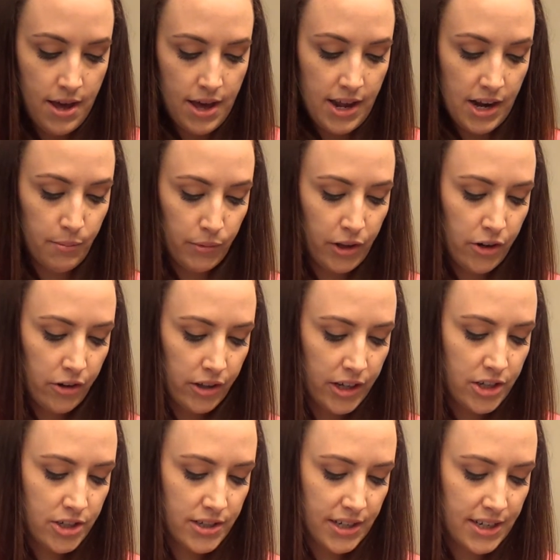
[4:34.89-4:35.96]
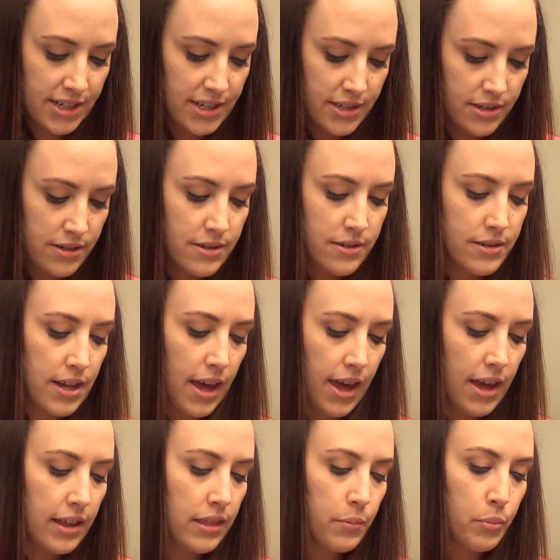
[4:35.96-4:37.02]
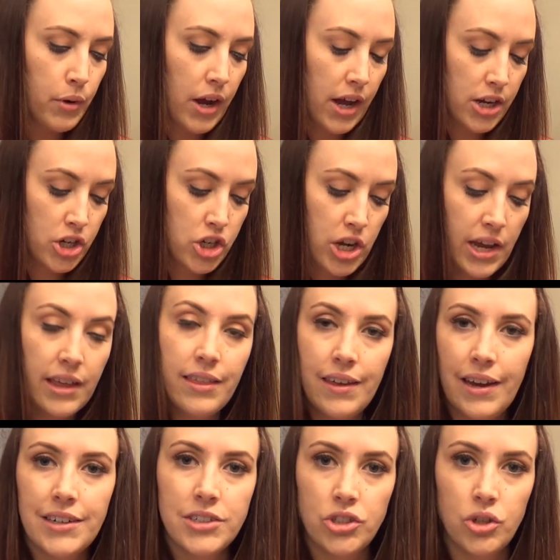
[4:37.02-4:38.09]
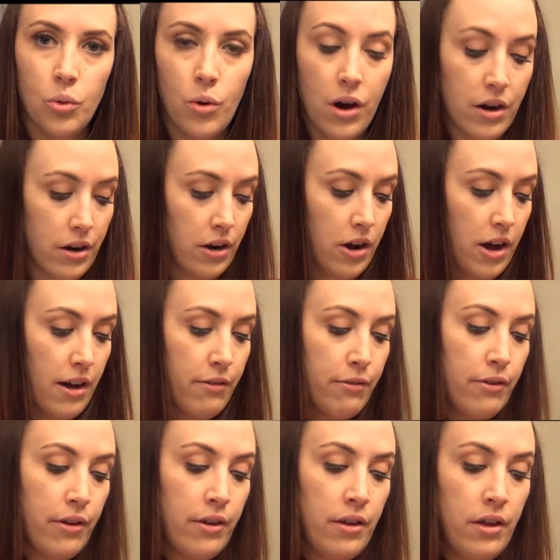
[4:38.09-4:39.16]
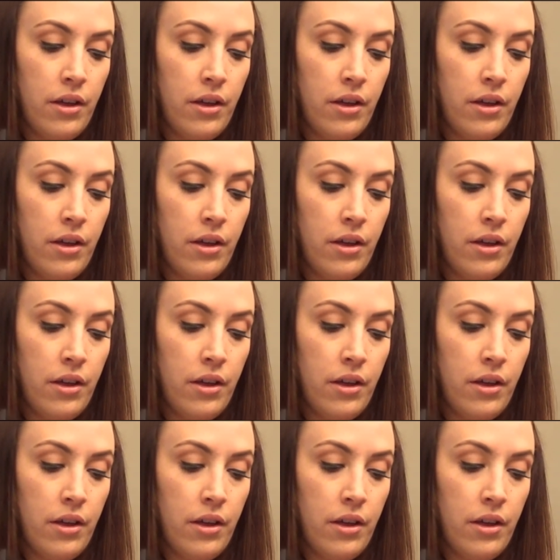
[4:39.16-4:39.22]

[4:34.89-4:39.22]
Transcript: And I'm literally just going to take the brush, shake the extra water off,